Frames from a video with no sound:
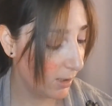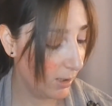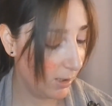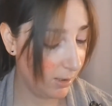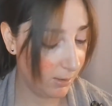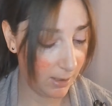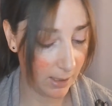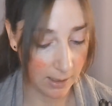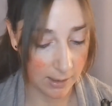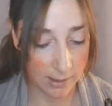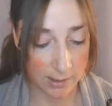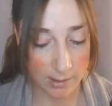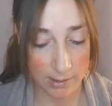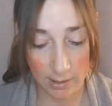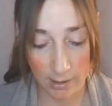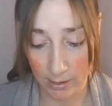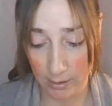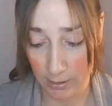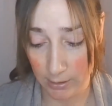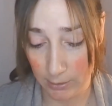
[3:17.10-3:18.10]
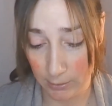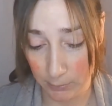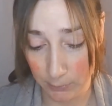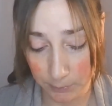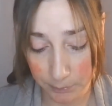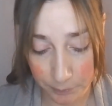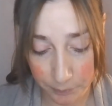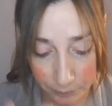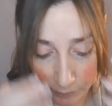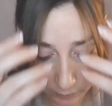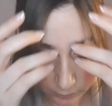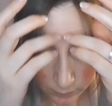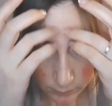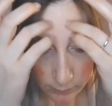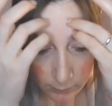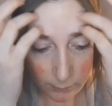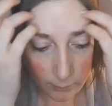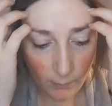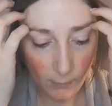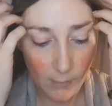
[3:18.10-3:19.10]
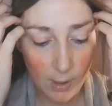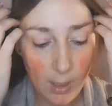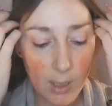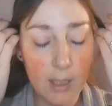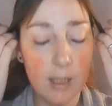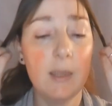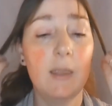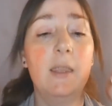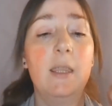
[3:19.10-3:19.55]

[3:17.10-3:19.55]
Okay, so I